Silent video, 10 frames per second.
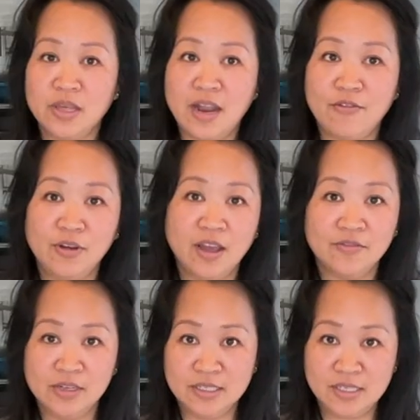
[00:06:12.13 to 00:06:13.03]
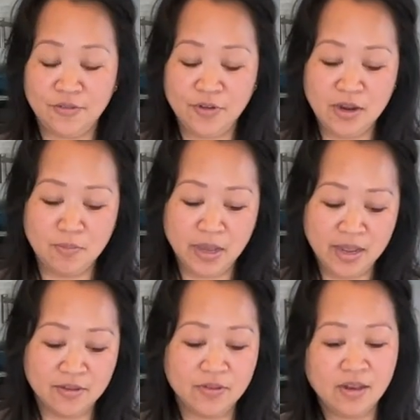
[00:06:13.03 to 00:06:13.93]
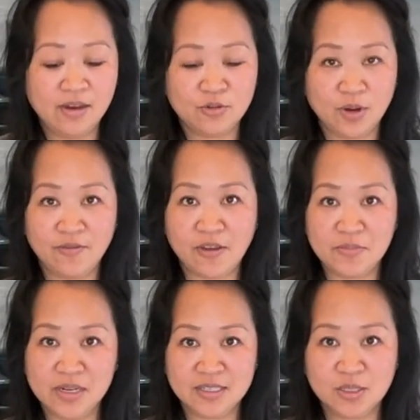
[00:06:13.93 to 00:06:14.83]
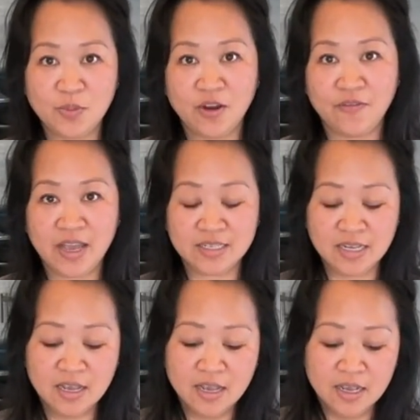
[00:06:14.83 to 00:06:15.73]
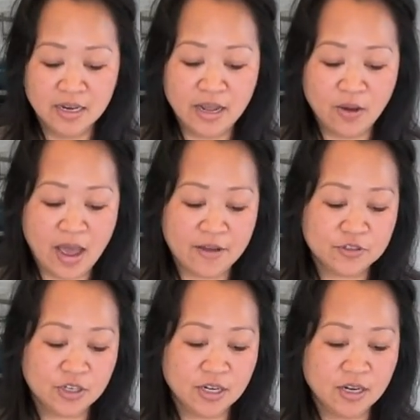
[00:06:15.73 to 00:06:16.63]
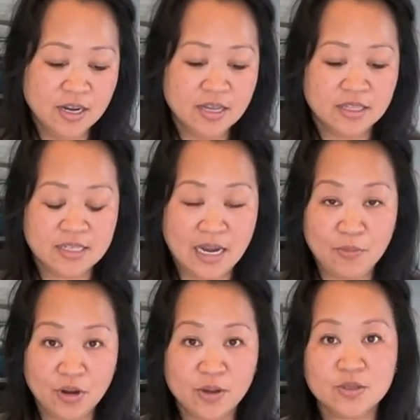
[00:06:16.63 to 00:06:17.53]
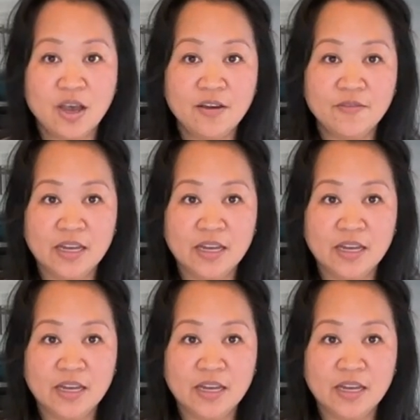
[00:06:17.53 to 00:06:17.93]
that every oven is different. My oven, 25 minutes is perfect. Now, after the timer goes off,